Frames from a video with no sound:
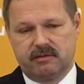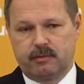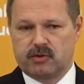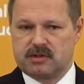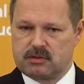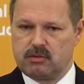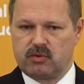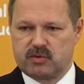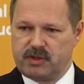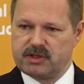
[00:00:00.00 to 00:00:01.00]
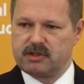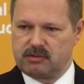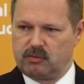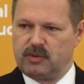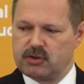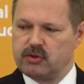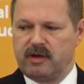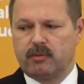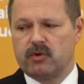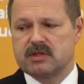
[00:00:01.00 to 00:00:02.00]
there's an active work going
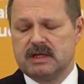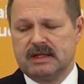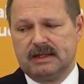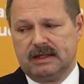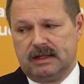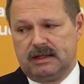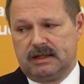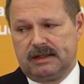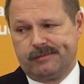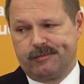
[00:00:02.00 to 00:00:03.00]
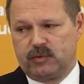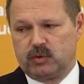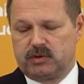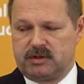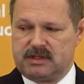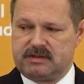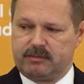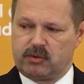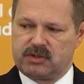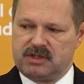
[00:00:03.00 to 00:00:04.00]
on in this area. There are
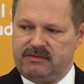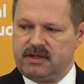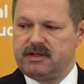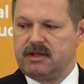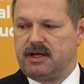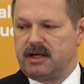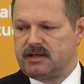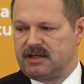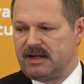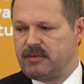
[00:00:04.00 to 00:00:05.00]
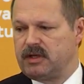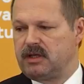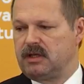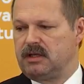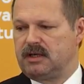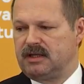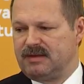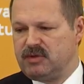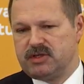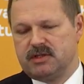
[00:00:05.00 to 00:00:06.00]
a number of startups. There
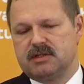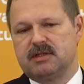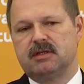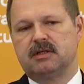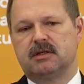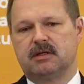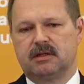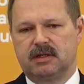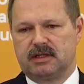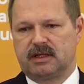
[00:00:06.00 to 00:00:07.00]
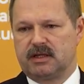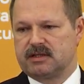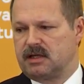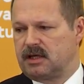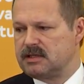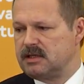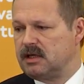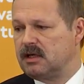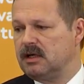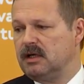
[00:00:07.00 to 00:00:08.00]
are definitely issues of engines,
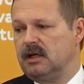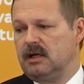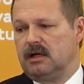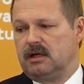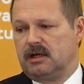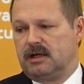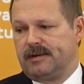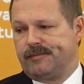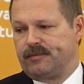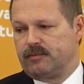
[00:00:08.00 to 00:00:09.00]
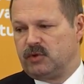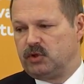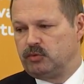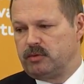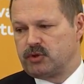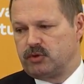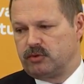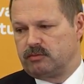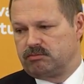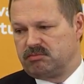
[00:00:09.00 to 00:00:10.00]

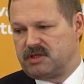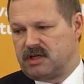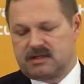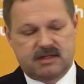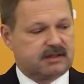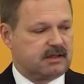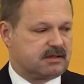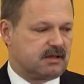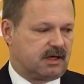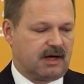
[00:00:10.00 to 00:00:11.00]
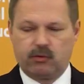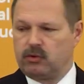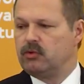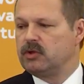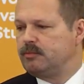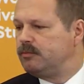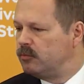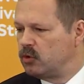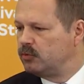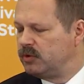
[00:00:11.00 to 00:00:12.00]
aerodynamics issues, and
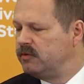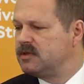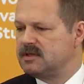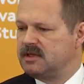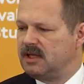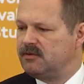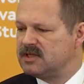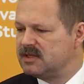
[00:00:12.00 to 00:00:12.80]
we believe that